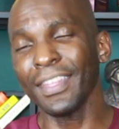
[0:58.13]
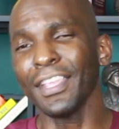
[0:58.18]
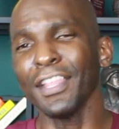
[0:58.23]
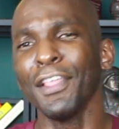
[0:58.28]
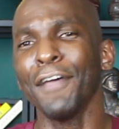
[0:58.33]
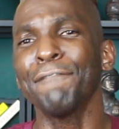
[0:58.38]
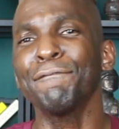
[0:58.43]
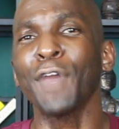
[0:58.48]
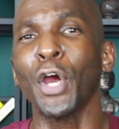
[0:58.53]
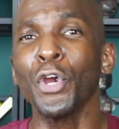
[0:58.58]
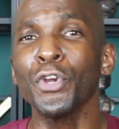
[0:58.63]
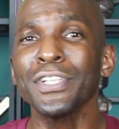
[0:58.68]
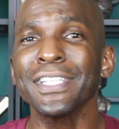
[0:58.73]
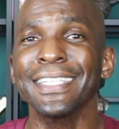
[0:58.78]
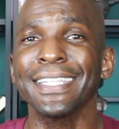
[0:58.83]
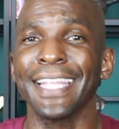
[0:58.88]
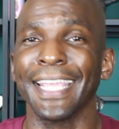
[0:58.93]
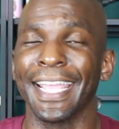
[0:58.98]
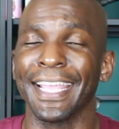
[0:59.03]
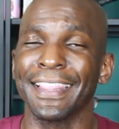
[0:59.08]
The
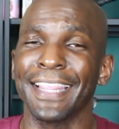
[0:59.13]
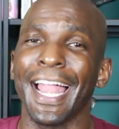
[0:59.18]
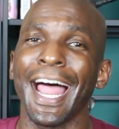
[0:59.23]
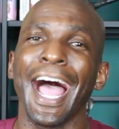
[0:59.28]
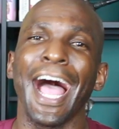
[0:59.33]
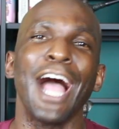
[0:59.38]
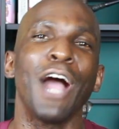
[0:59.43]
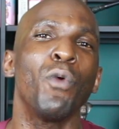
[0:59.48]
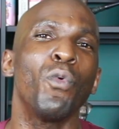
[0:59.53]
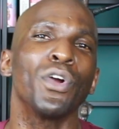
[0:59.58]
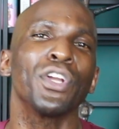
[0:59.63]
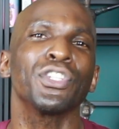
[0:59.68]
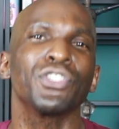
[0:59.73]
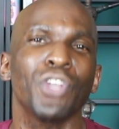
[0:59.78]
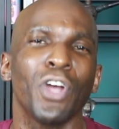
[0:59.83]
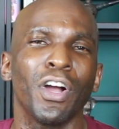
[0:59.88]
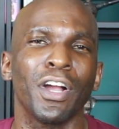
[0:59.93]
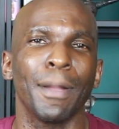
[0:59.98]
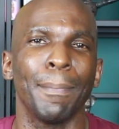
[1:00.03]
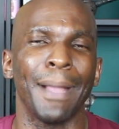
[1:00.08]
first thing that I want to
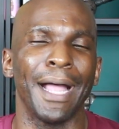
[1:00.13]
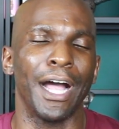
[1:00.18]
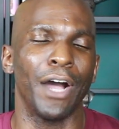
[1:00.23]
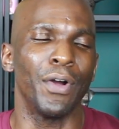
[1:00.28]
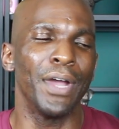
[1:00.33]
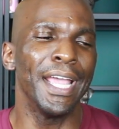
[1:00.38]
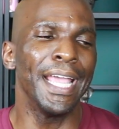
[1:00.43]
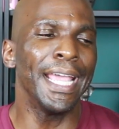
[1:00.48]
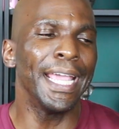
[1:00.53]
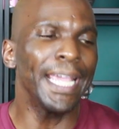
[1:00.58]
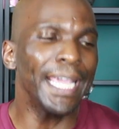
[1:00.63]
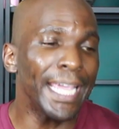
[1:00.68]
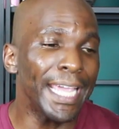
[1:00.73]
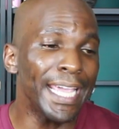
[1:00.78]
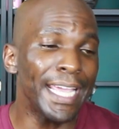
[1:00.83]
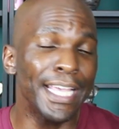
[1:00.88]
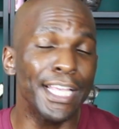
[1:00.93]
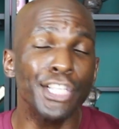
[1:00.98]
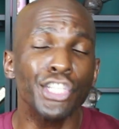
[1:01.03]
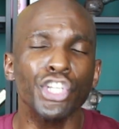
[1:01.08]
talk about
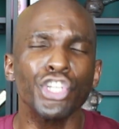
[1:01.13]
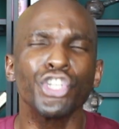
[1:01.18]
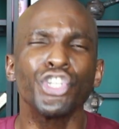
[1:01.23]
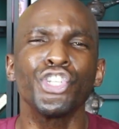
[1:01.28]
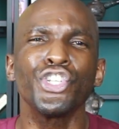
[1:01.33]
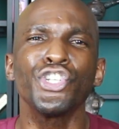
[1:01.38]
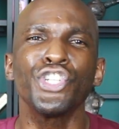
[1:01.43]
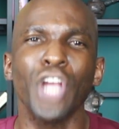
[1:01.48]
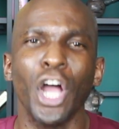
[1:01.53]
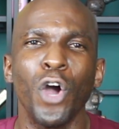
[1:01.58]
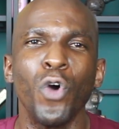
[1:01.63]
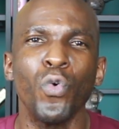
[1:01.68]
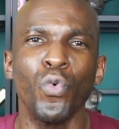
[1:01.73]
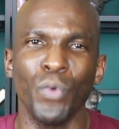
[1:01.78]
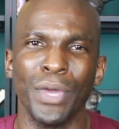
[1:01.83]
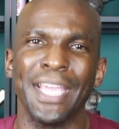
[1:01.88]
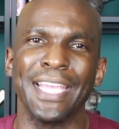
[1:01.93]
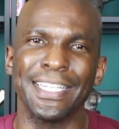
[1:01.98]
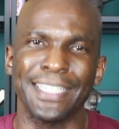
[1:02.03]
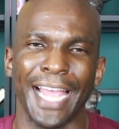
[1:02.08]
is
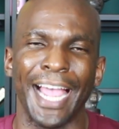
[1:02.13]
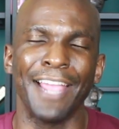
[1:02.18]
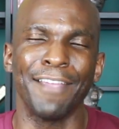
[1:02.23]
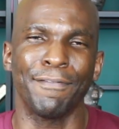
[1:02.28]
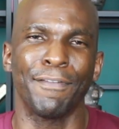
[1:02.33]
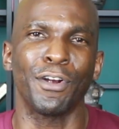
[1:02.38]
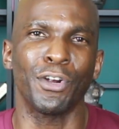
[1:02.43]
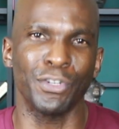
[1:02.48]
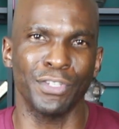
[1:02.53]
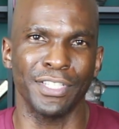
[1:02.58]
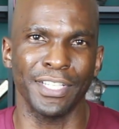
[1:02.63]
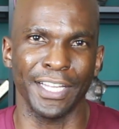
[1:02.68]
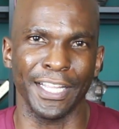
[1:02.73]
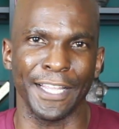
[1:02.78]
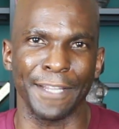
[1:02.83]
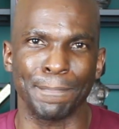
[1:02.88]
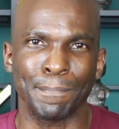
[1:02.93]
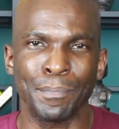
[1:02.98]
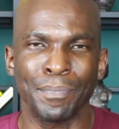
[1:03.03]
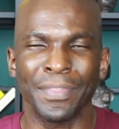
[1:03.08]
showing
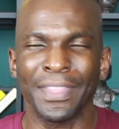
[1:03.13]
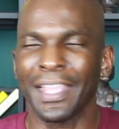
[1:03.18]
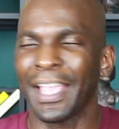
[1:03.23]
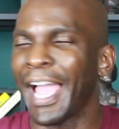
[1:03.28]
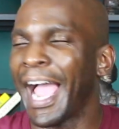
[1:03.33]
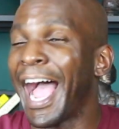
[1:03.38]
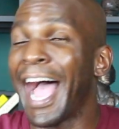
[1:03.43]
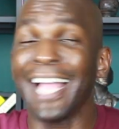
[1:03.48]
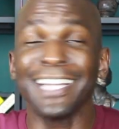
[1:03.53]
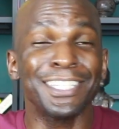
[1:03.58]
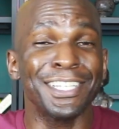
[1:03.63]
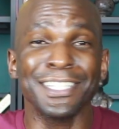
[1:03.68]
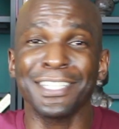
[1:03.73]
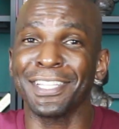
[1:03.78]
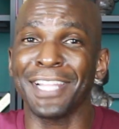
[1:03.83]
diversity. I just